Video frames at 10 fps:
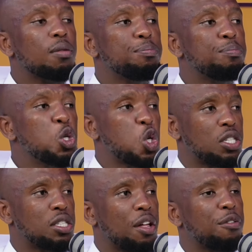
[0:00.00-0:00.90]
put
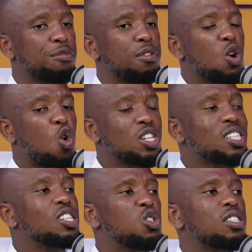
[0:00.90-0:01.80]
yourself or
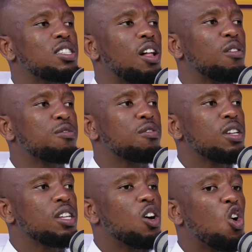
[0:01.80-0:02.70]
treat yourself
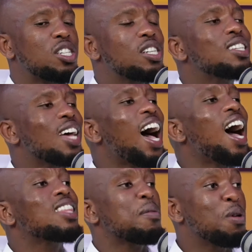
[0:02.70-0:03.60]
or treat
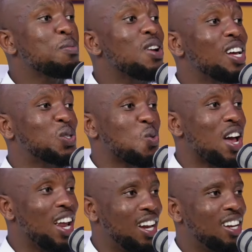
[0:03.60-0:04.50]
other people as
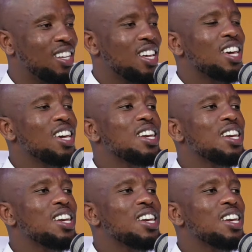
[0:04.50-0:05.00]
well mm.